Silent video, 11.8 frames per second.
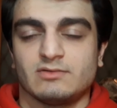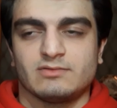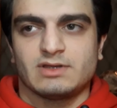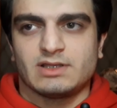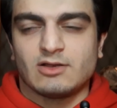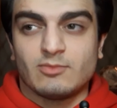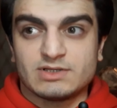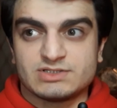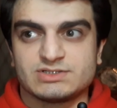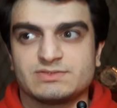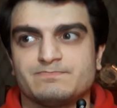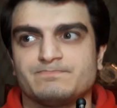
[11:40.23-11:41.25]
and how
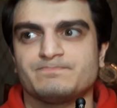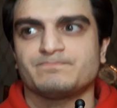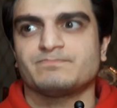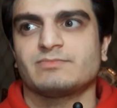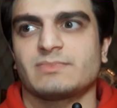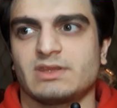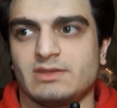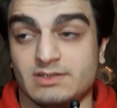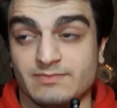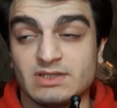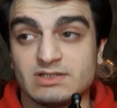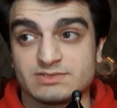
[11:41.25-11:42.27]
much it
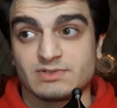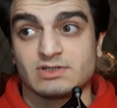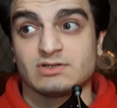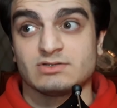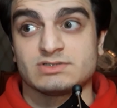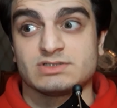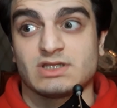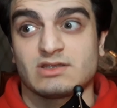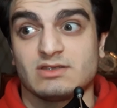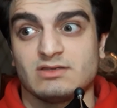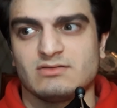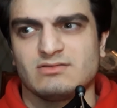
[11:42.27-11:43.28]
matters, because
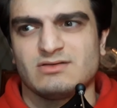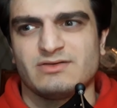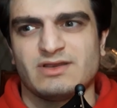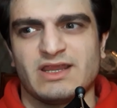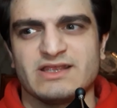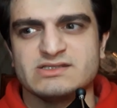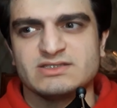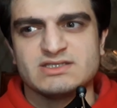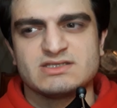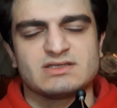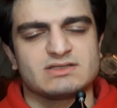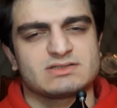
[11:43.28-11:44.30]
like
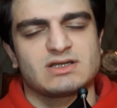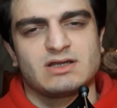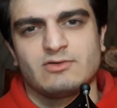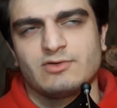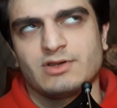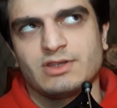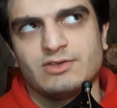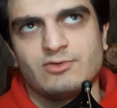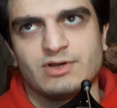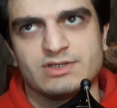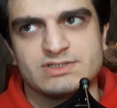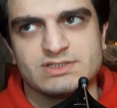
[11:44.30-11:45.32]
your
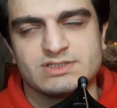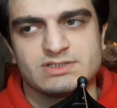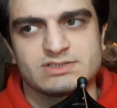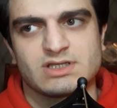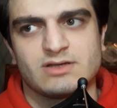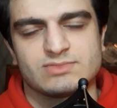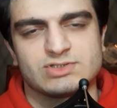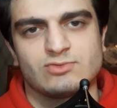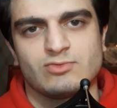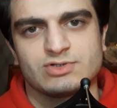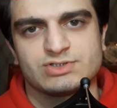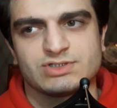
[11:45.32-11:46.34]
existence comes to
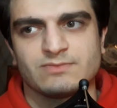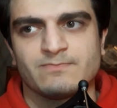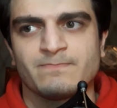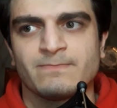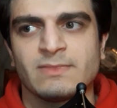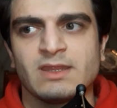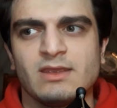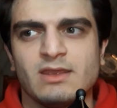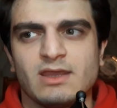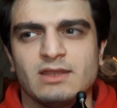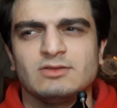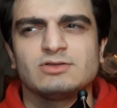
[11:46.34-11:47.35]
question.
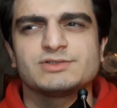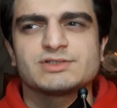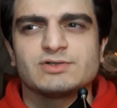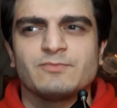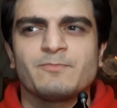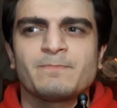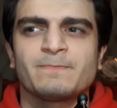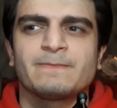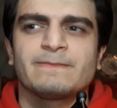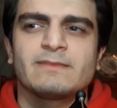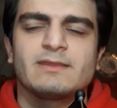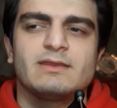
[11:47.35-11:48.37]
And also
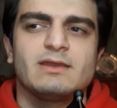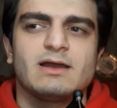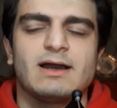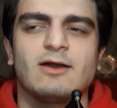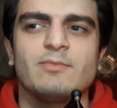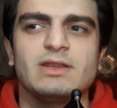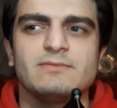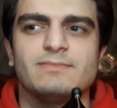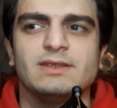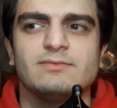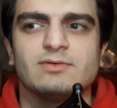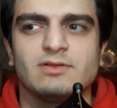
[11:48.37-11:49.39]
how many
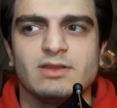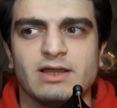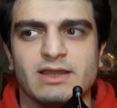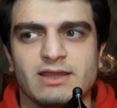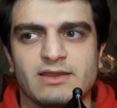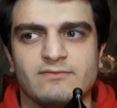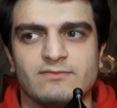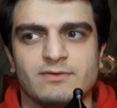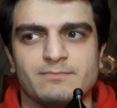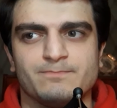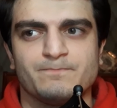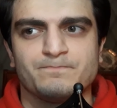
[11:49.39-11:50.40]
people have
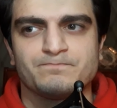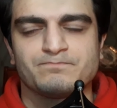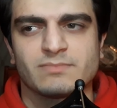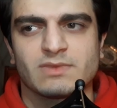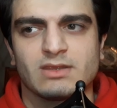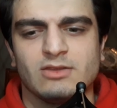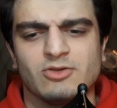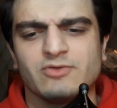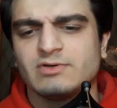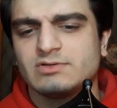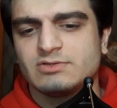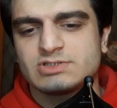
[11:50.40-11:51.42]
he
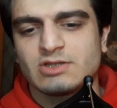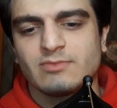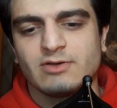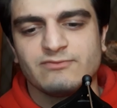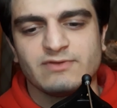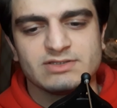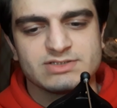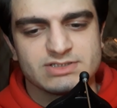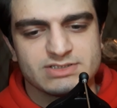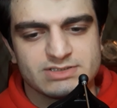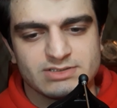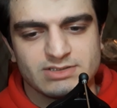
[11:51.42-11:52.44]
was talking about
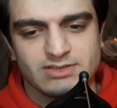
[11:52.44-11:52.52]
fetishes,